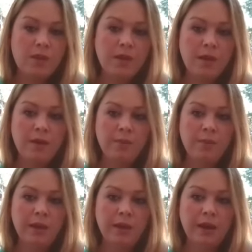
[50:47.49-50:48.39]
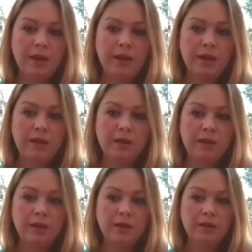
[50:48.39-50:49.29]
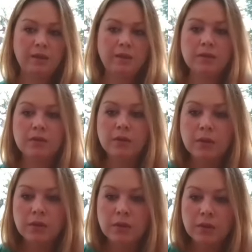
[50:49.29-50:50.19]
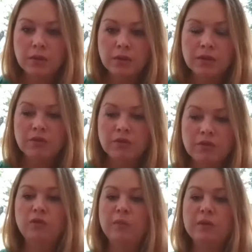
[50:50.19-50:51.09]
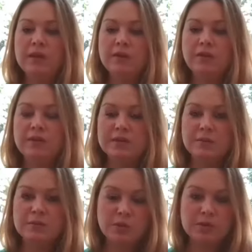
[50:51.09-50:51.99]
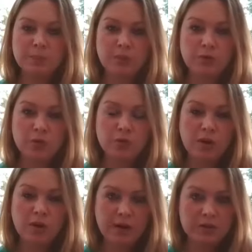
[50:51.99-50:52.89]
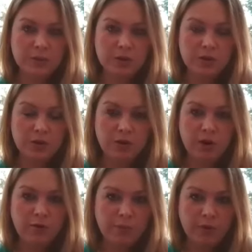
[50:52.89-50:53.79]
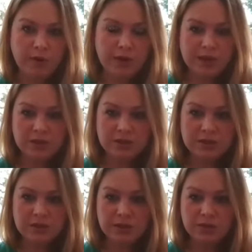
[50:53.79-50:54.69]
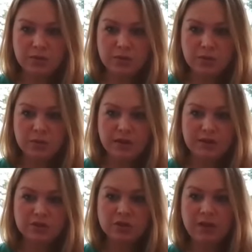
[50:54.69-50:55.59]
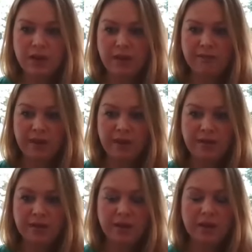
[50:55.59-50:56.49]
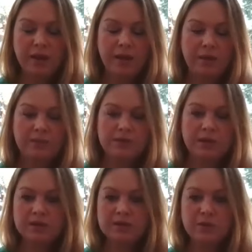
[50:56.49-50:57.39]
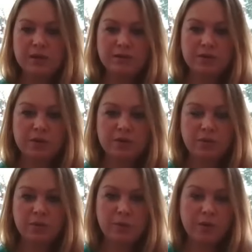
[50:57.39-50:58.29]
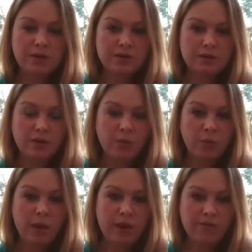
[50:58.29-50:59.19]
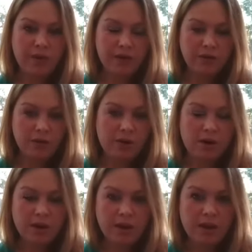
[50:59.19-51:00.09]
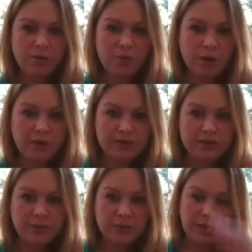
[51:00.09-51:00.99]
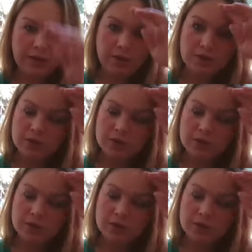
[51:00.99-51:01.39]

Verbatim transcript: Um, I, uh, the two simulator systems. So it's through CreditXpert, your credit reporting agency that you utilize should have that. Um, sorry, someone asked a question what it was. It's yeah. called Wayfinder and What If Simulator.